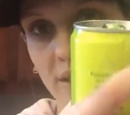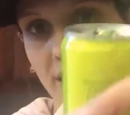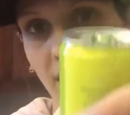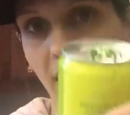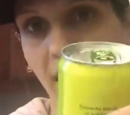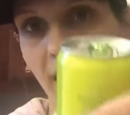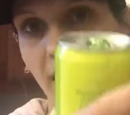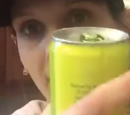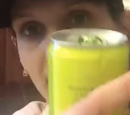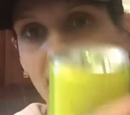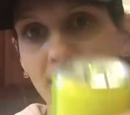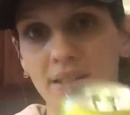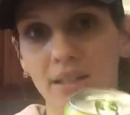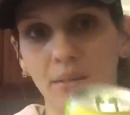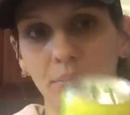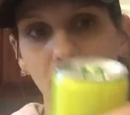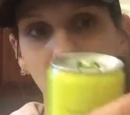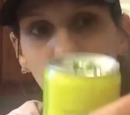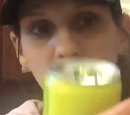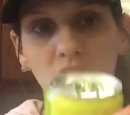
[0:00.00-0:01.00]
because I had these in
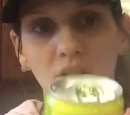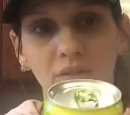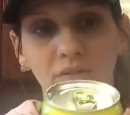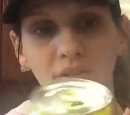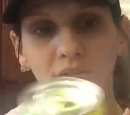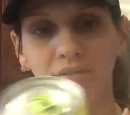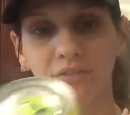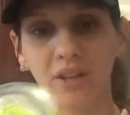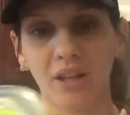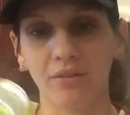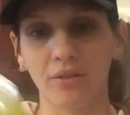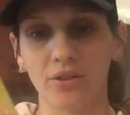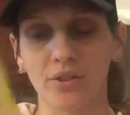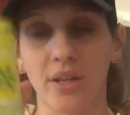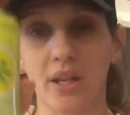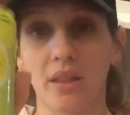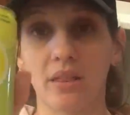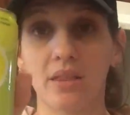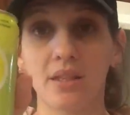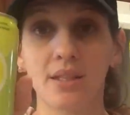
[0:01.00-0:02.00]
a bunch of different flavors
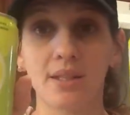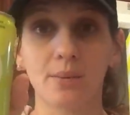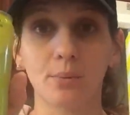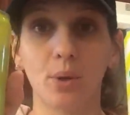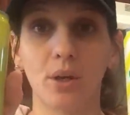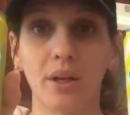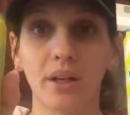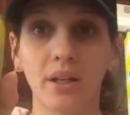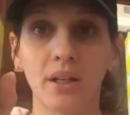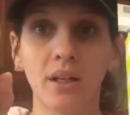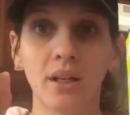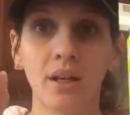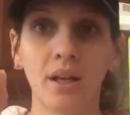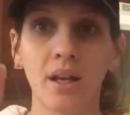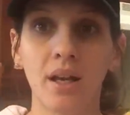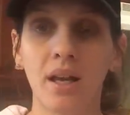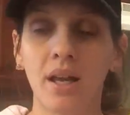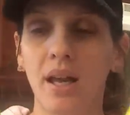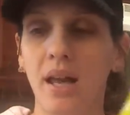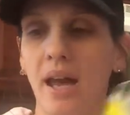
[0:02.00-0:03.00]
like this one.
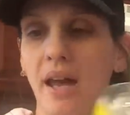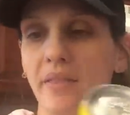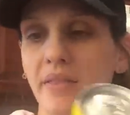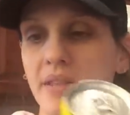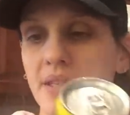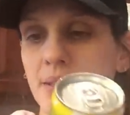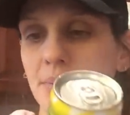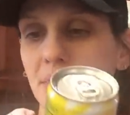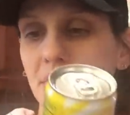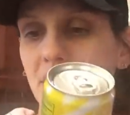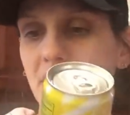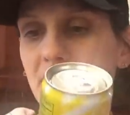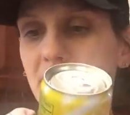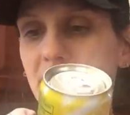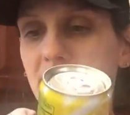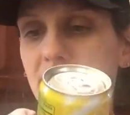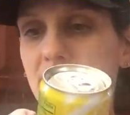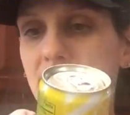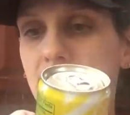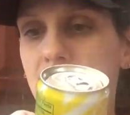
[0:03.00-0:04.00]
And this one
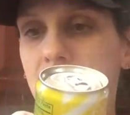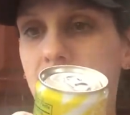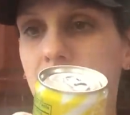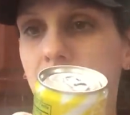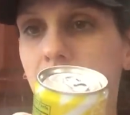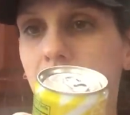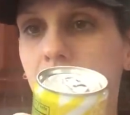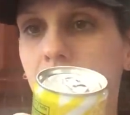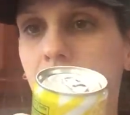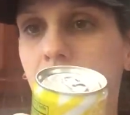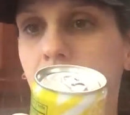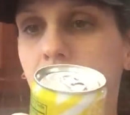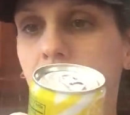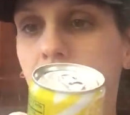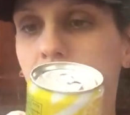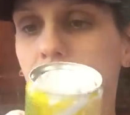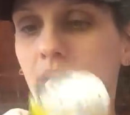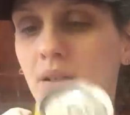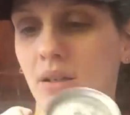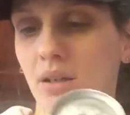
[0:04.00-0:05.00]
is
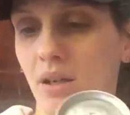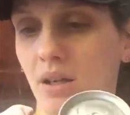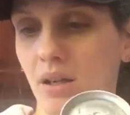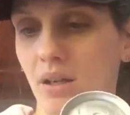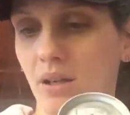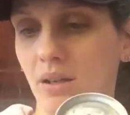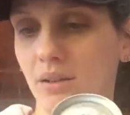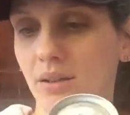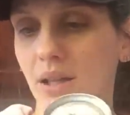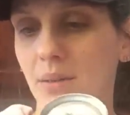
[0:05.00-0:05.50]
uh,